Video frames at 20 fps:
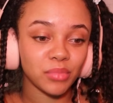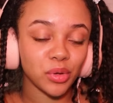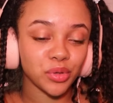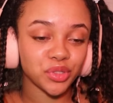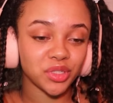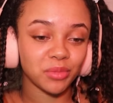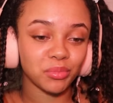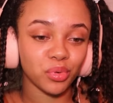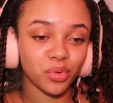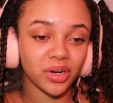
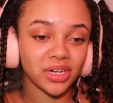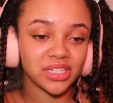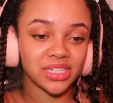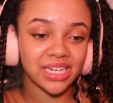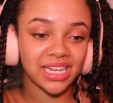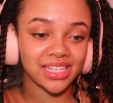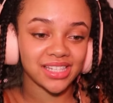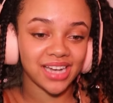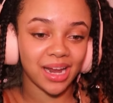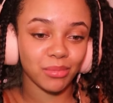most important
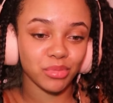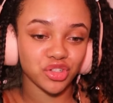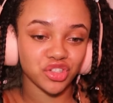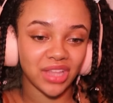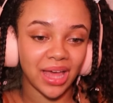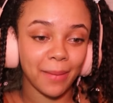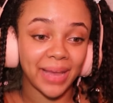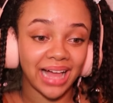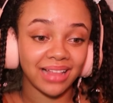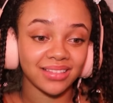to establish
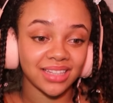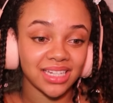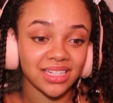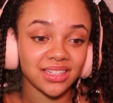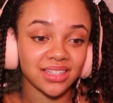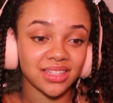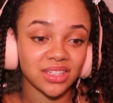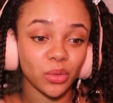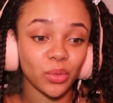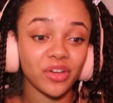that
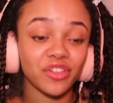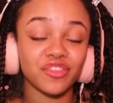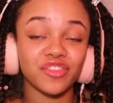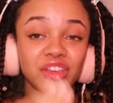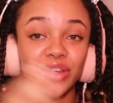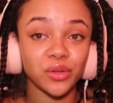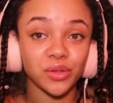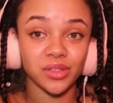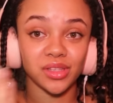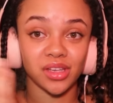balance so it
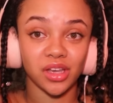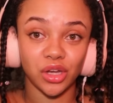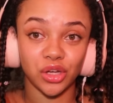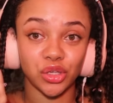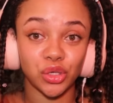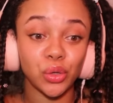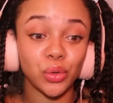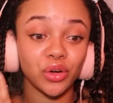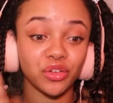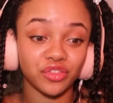feels like a
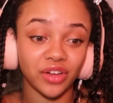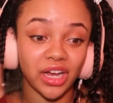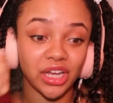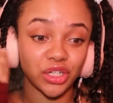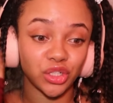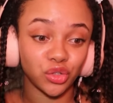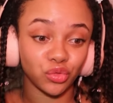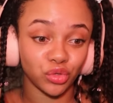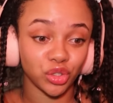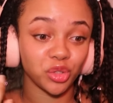
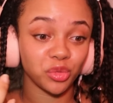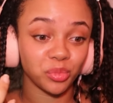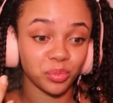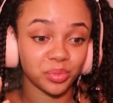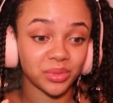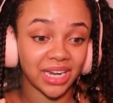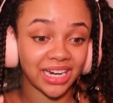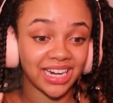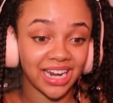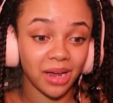unified group
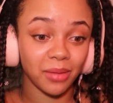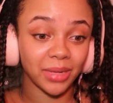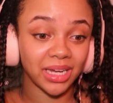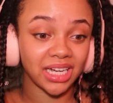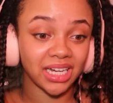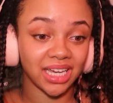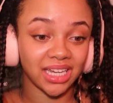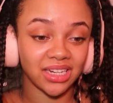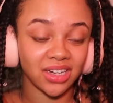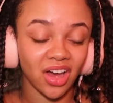
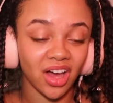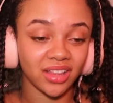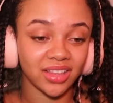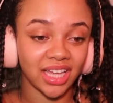dynamic and not